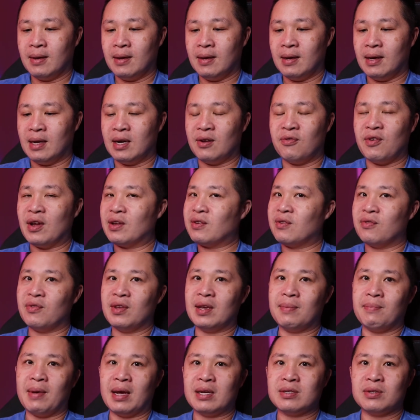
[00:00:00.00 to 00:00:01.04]
And
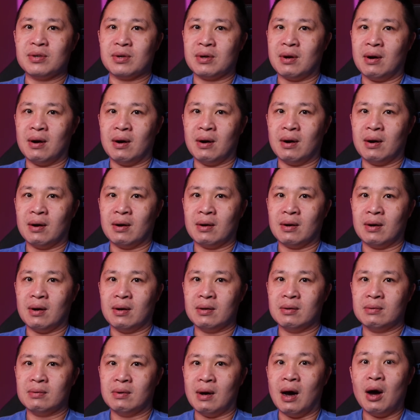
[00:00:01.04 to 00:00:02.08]
effectively makes your car
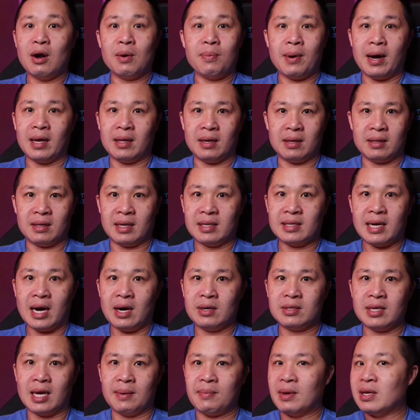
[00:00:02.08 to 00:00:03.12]
autopilot the
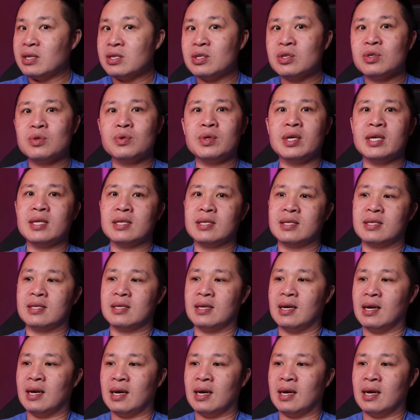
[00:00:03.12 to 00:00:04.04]
entire time in streets,